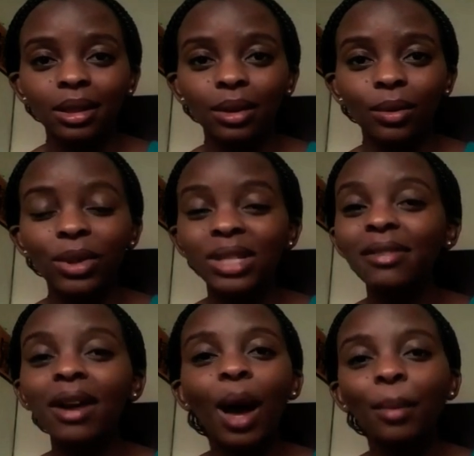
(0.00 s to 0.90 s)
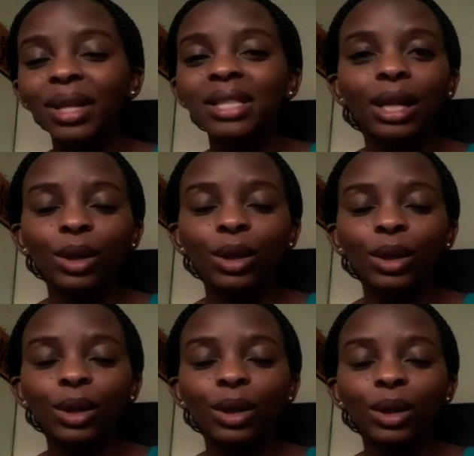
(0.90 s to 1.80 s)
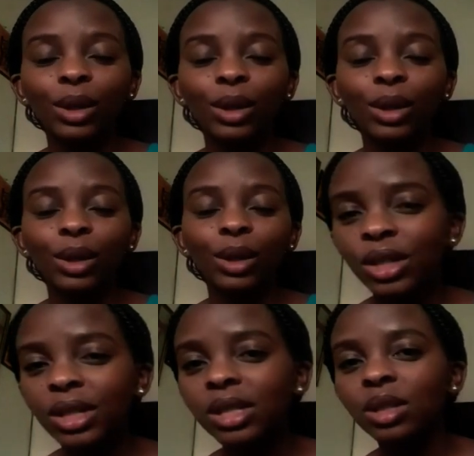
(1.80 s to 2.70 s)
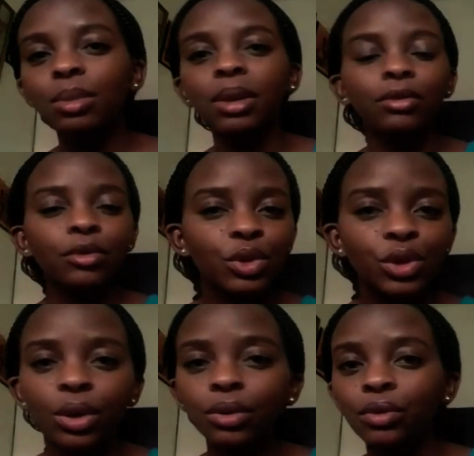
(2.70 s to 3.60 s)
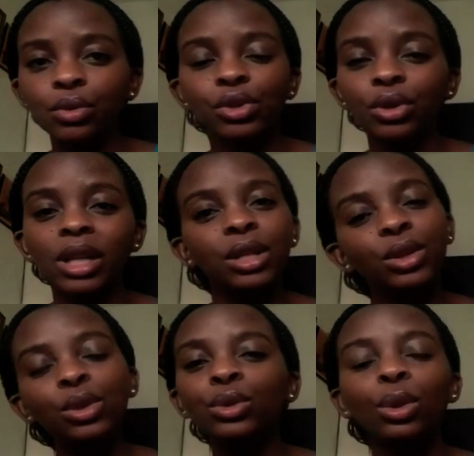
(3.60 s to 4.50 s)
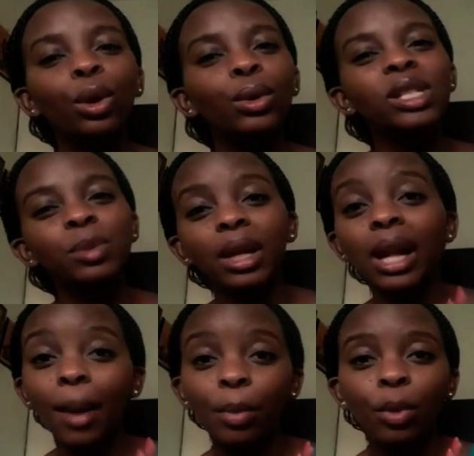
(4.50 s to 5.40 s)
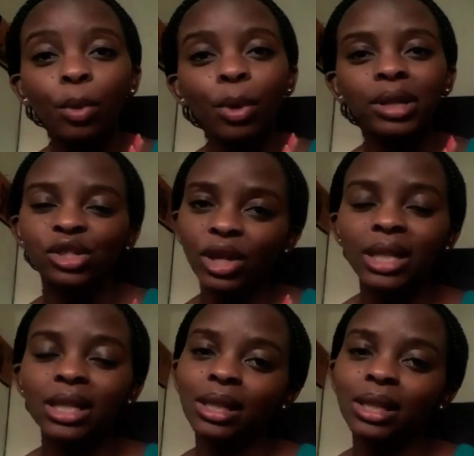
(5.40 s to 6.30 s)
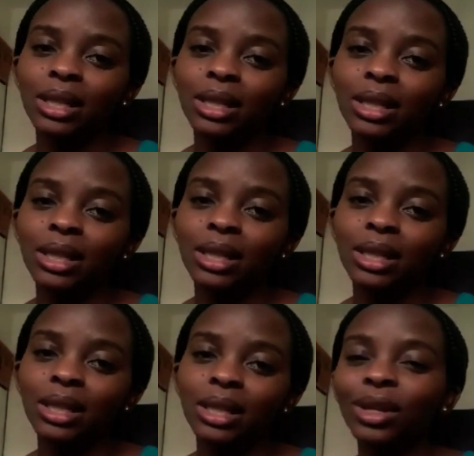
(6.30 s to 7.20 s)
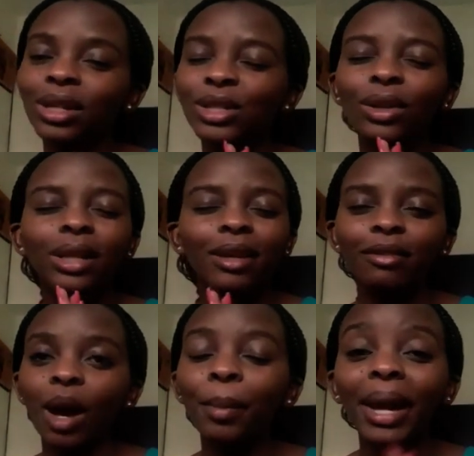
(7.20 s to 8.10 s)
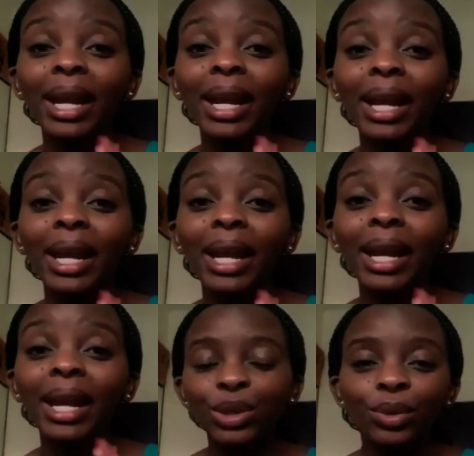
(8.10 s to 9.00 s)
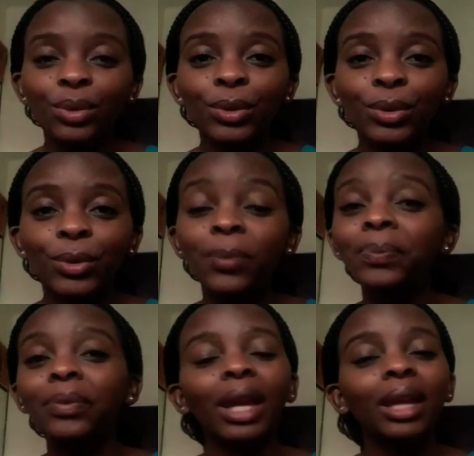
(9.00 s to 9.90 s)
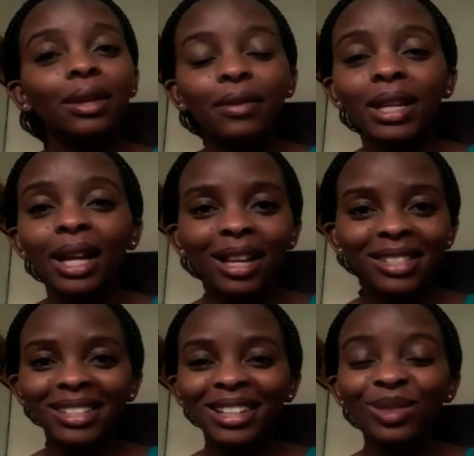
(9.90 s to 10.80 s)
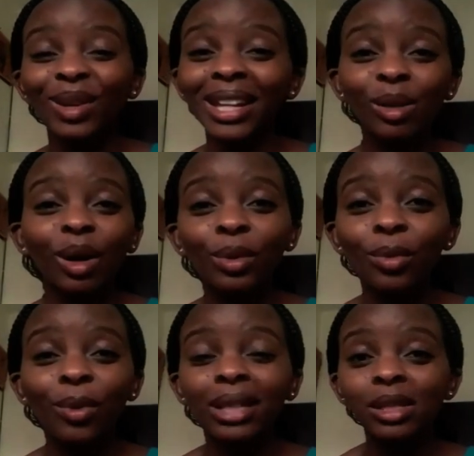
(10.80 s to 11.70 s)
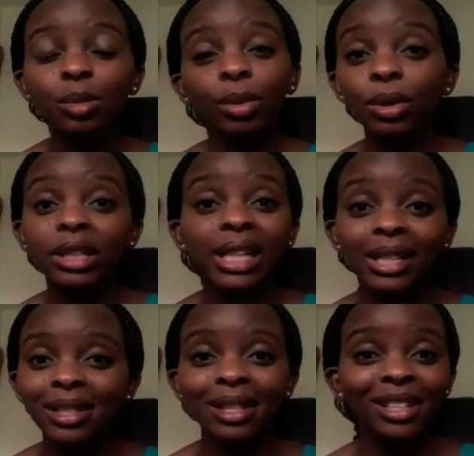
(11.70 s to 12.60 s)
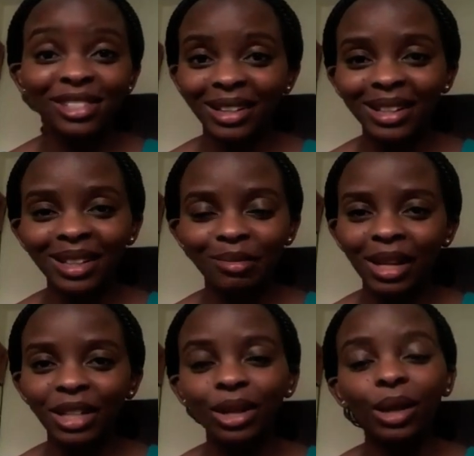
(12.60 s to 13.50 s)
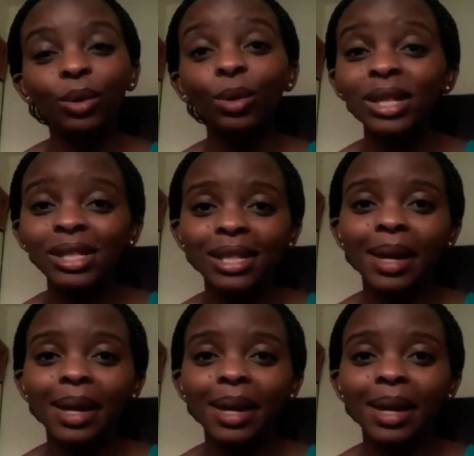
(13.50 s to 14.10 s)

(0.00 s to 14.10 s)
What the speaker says: Whatever happens along the way, it will just be fruition, and it will always be an upward journey. So I'd say don't give up, and I'm free to give any counseling to anyone who wants, both ladies and gentlemen. You can always DM